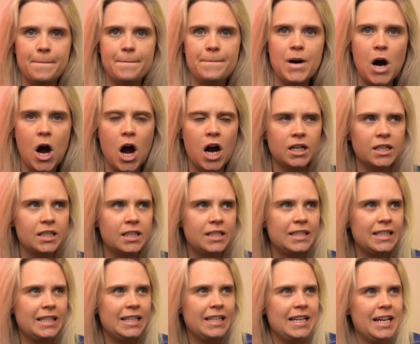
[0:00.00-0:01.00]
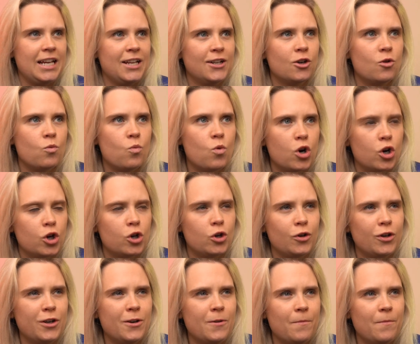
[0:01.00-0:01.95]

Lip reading: boxed inner world